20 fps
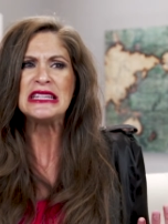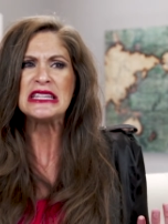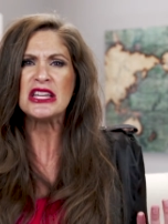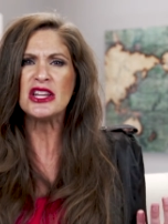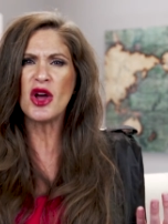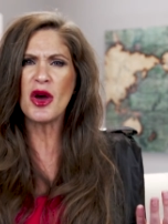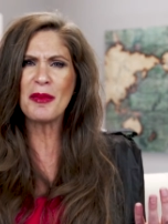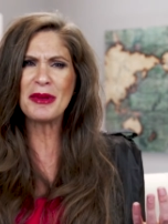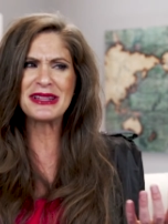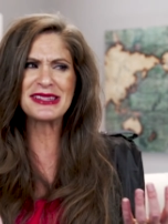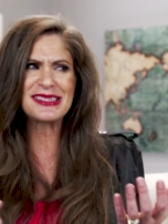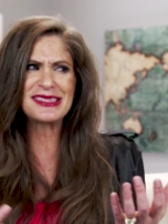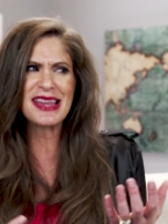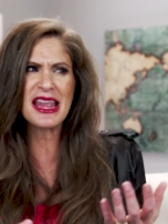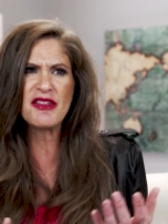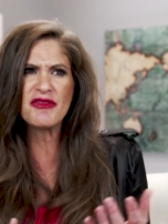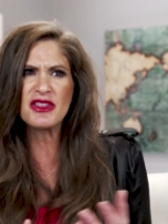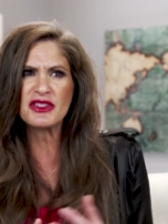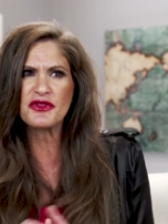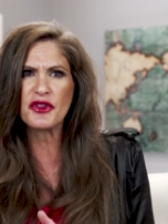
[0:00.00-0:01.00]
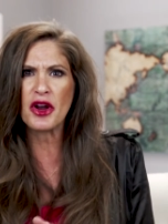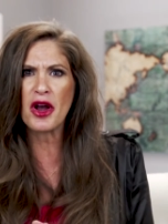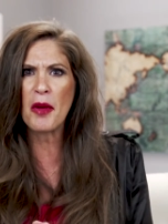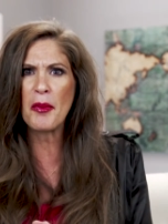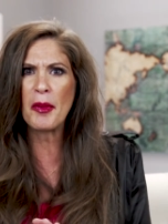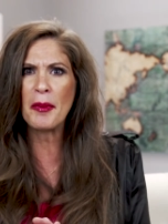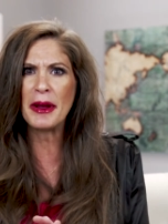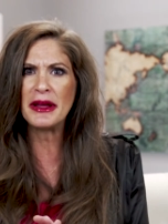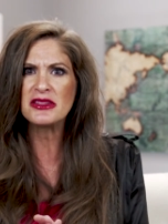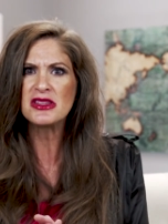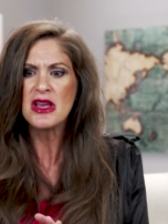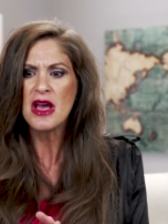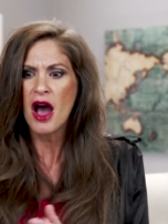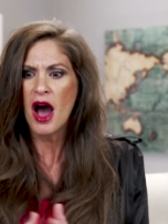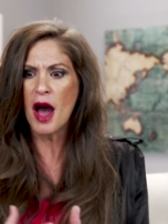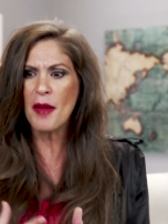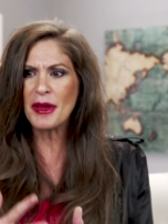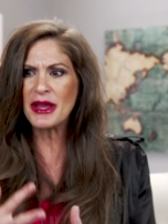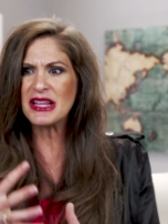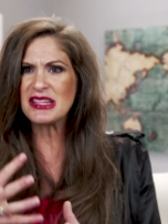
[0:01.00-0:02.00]
you know, I'm going to save this for a couple months.
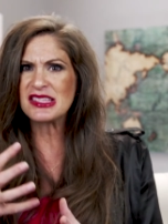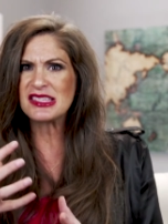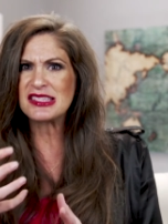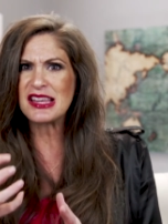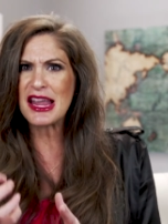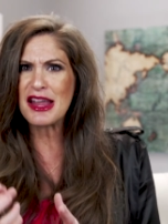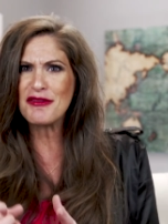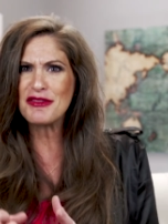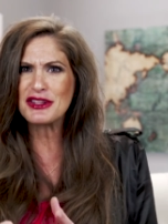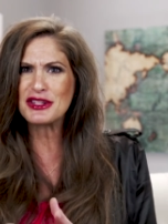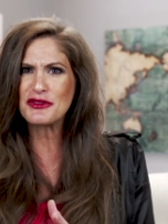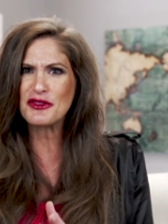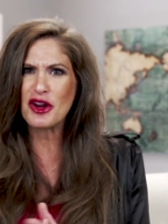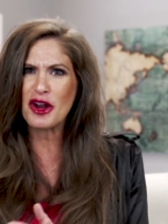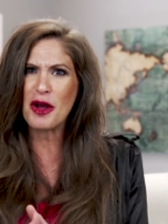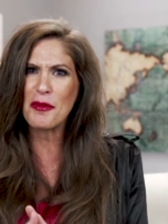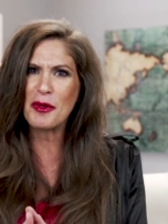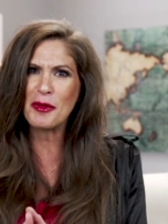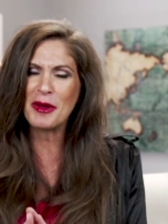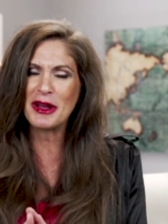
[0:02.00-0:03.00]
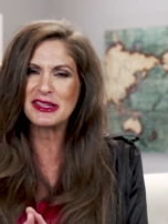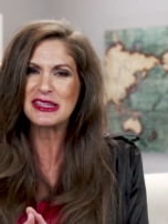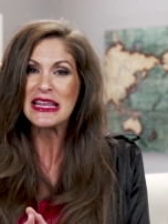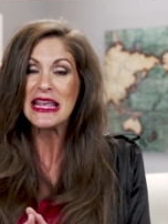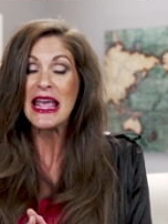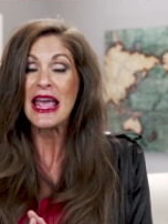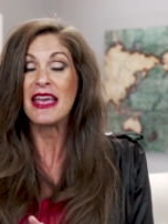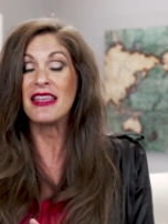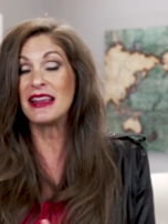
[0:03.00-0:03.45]
I'm going to save this for a couple months.